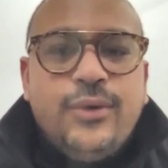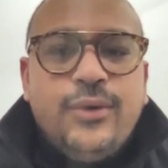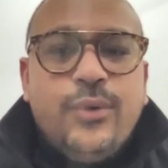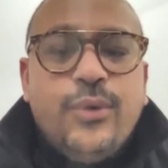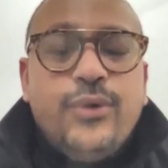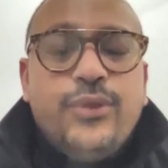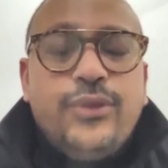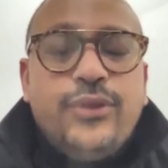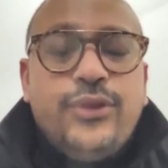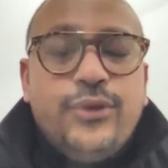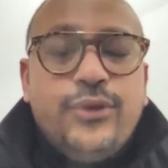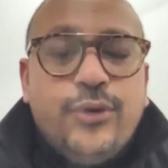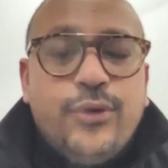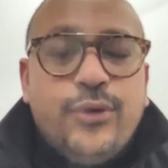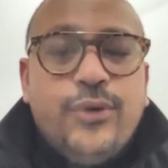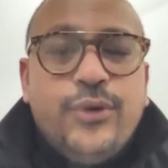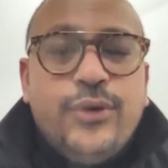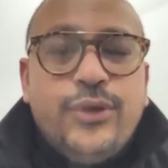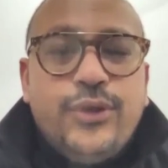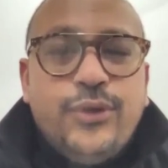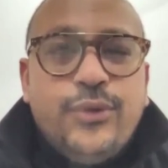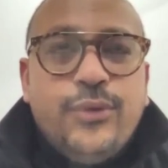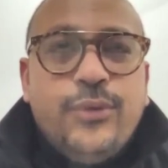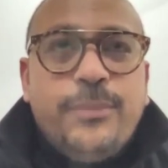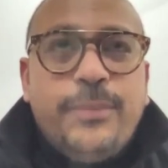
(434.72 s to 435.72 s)
or
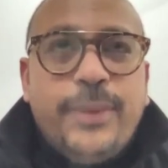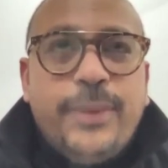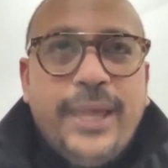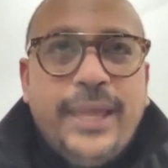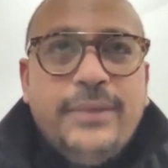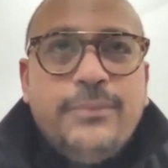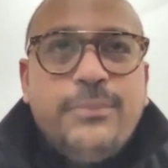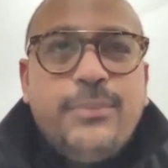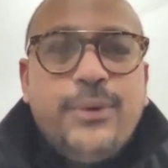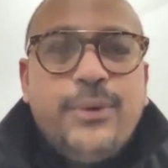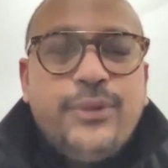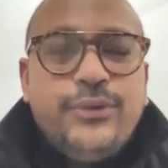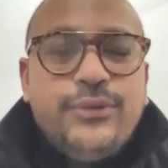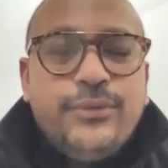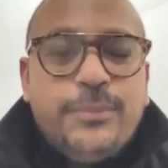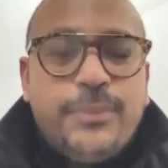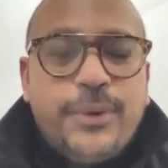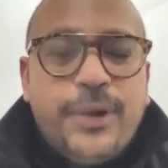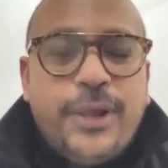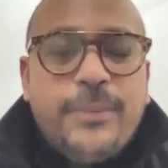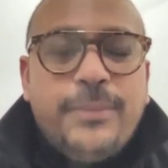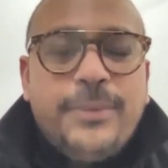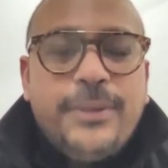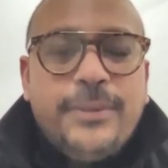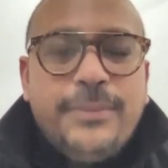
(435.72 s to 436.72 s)
your pain point or
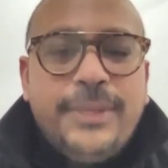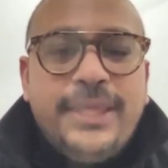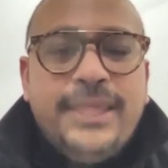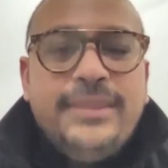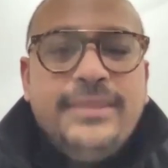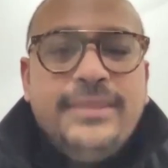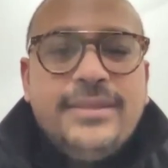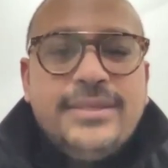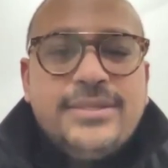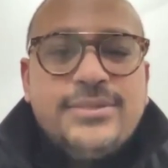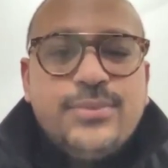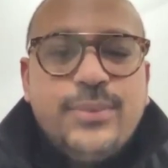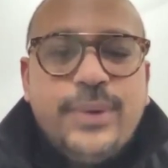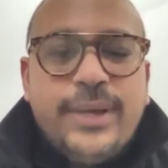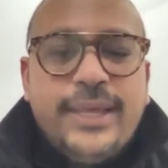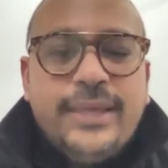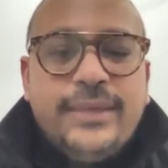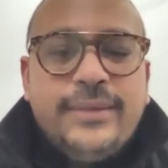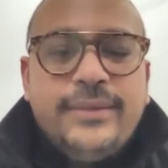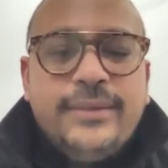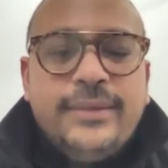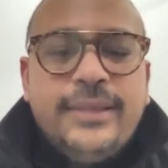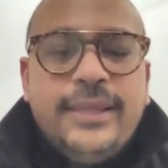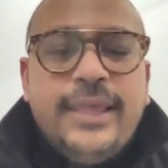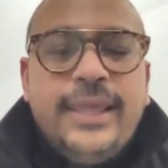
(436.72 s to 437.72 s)
problem in this
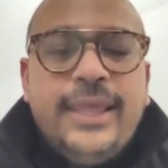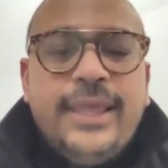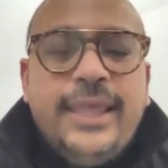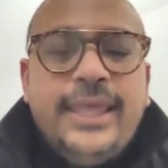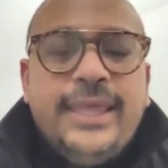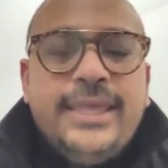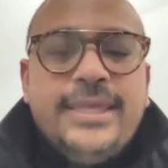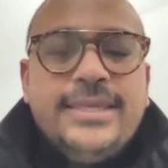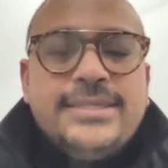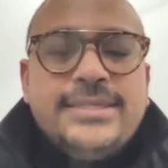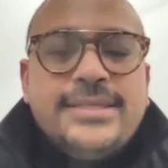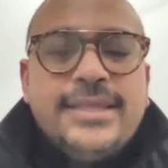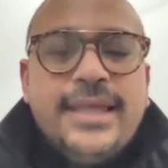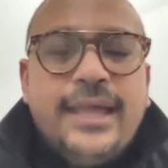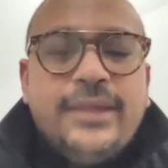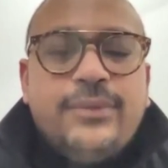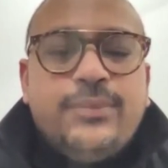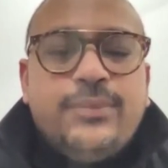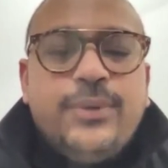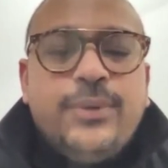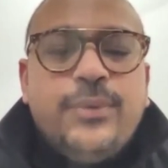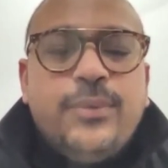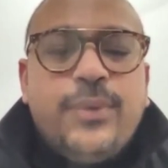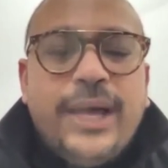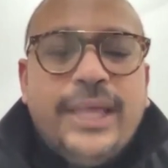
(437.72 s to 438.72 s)
way, is
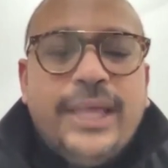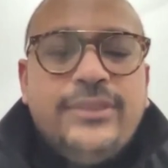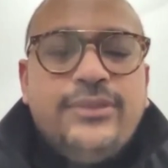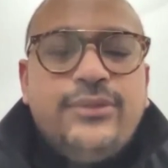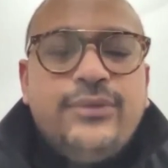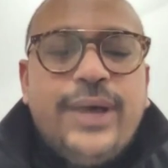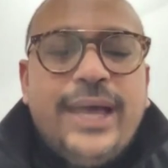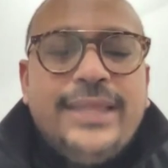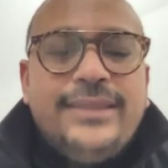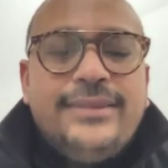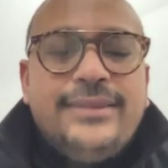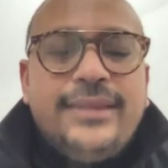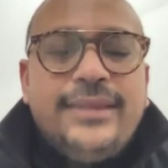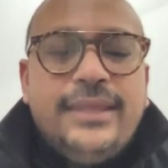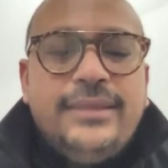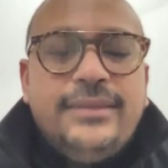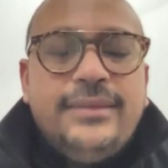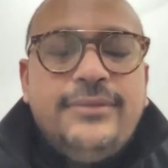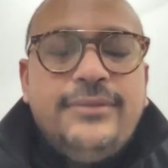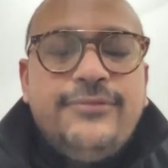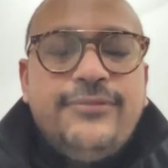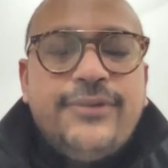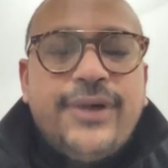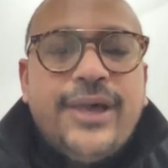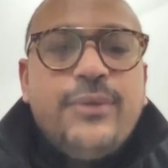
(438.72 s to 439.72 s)
that we want to
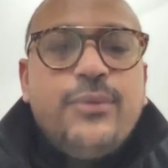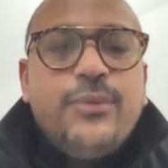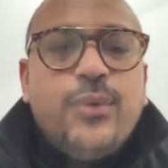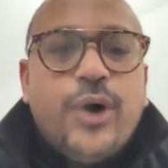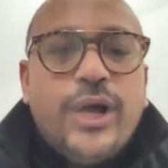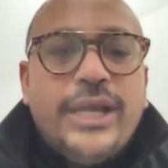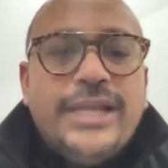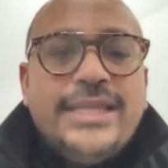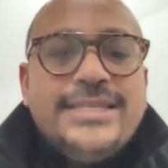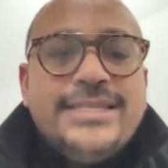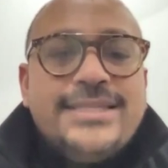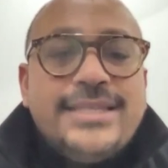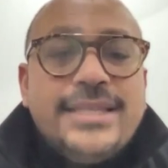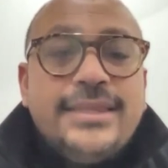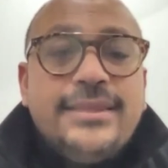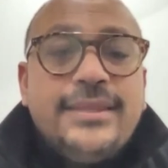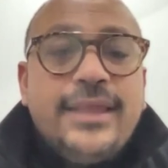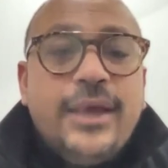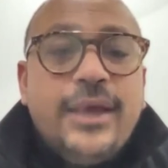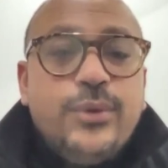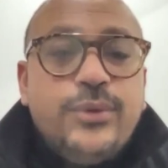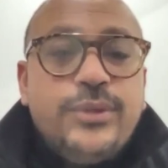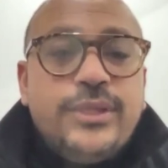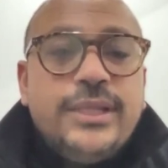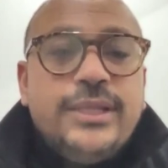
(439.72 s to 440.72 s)
identify what is the
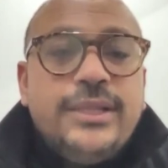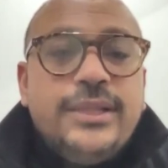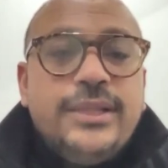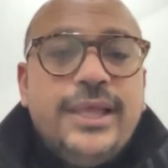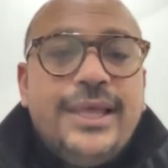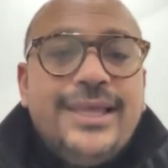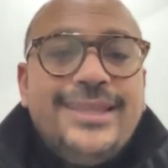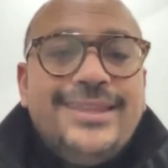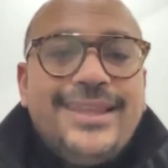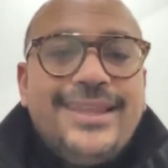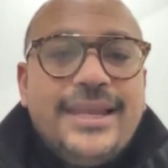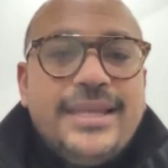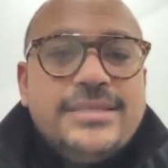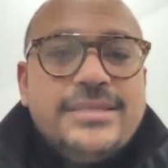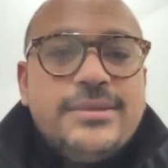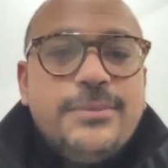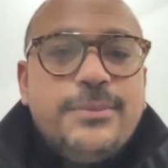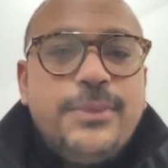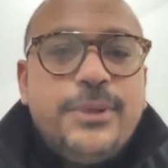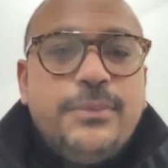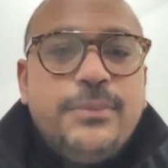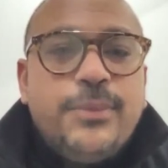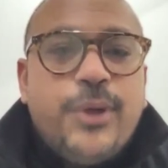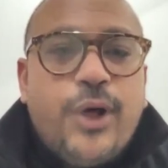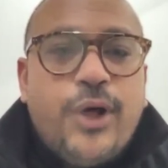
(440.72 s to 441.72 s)
total
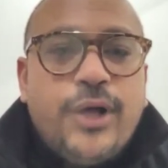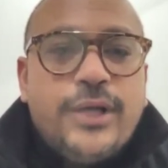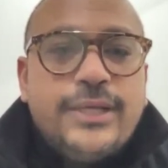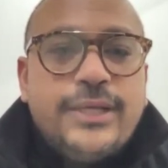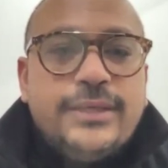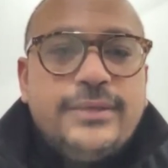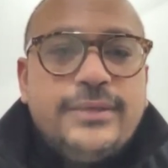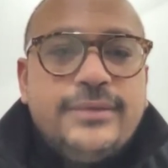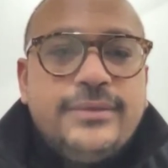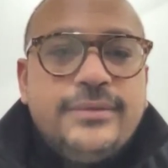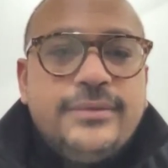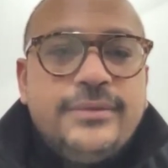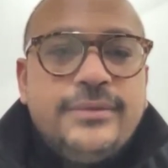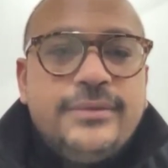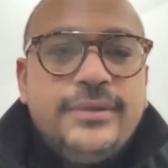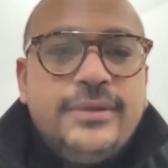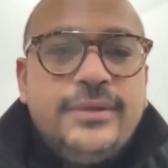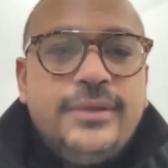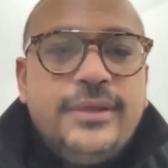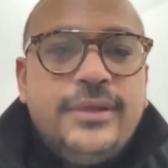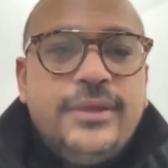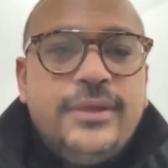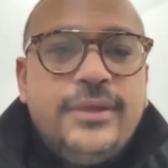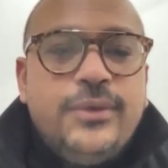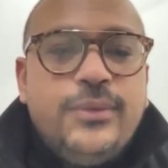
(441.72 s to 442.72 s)
addressable market,
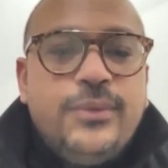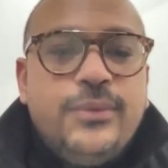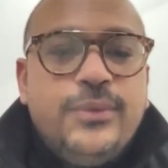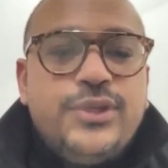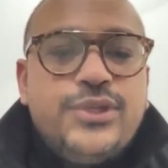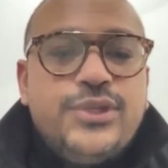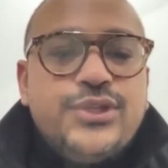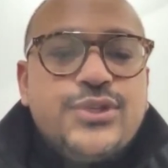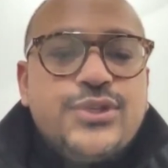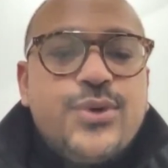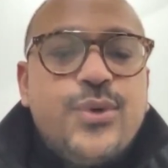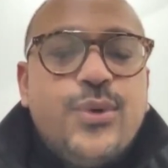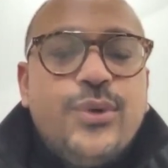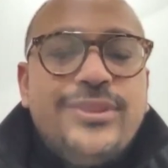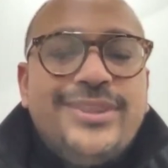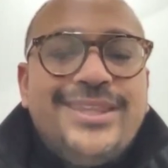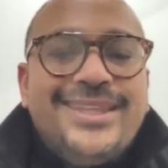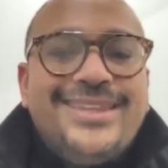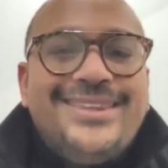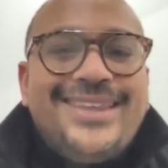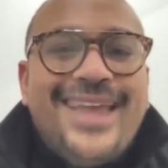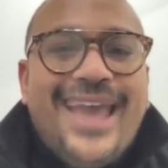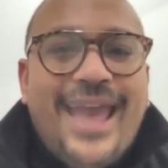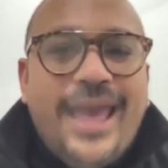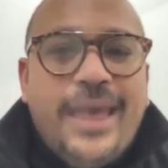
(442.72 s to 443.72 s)
which is called the
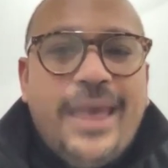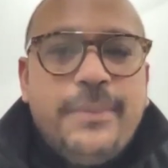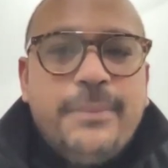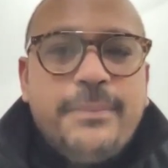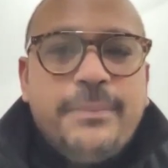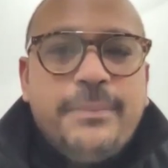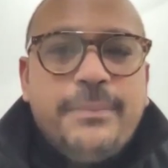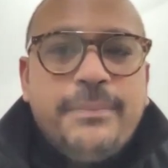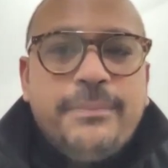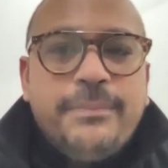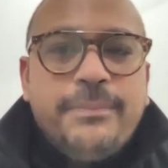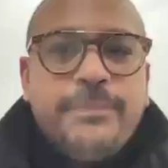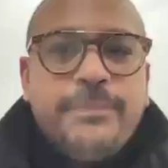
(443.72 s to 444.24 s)
TAM,